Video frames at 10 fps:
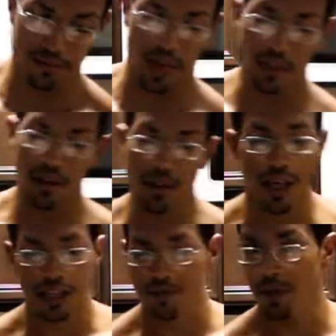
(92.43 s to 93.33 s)
I know a
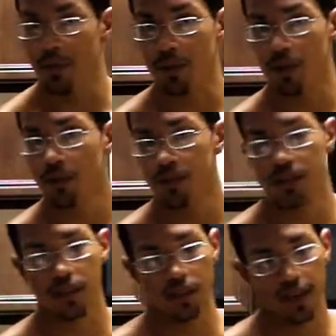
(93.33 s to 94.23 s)
lot of people use
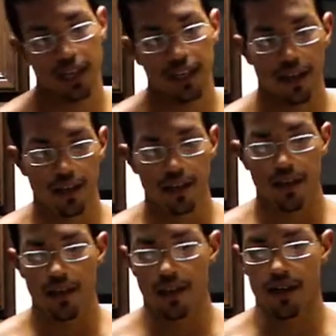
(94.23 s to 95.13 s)
this already.
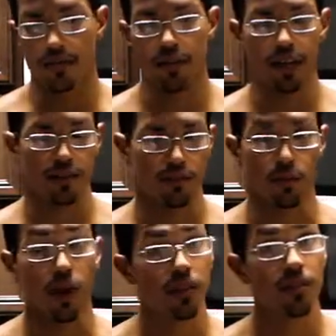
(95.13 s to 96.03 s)

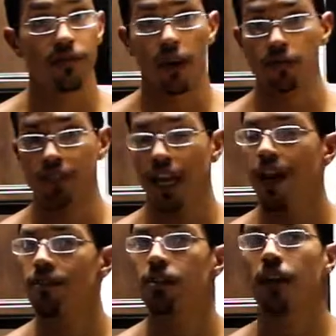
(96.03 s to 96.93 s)
Walden Farms, they
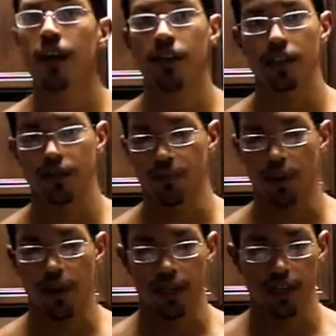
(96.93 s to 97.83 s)
have a lot of different
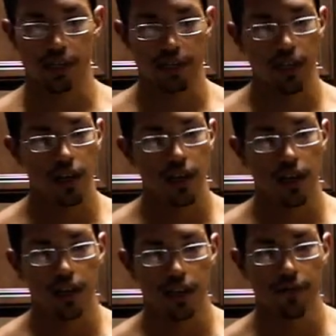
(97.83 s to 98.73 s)
products
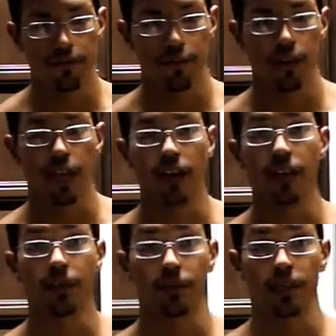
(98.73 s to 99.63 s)
for a lot of
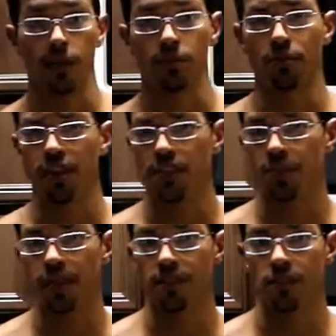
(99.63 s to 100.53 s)
different types of
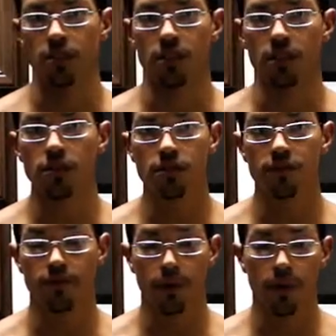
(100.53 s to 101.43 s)
recipes that you could use
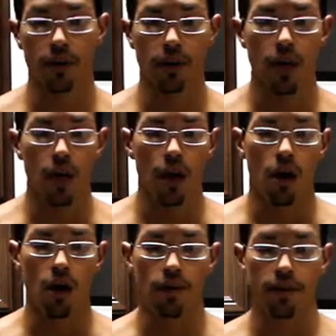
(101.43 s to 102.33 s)
them for.
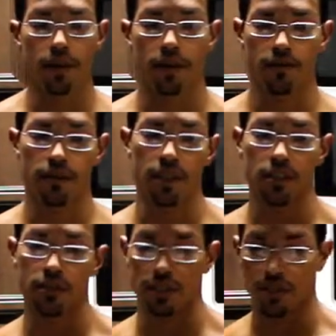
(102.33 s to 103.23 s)
However, for
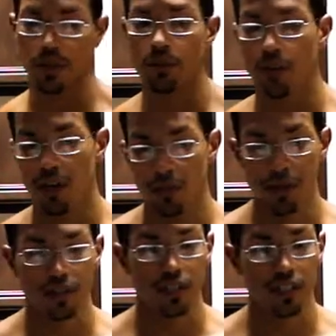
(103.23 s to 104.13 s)
this recipe, we're going to be
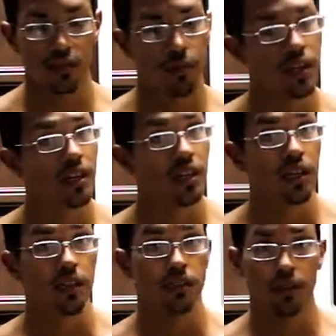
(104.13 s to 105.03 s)
using this one.
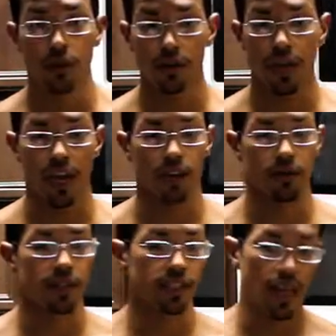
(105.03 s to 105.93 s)
0
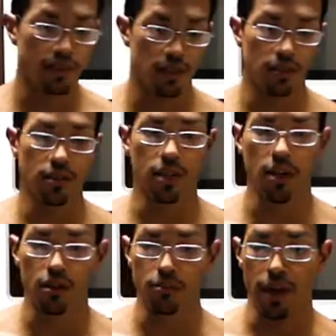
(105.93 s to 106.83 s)
calories, absolutely
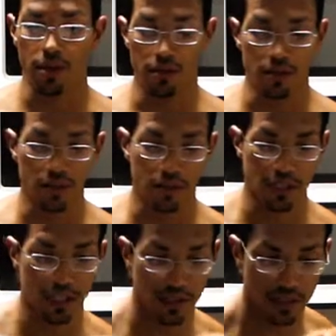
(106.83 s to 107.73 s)
no
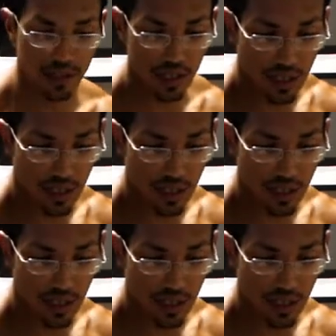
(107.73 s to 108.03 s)
macronutrients.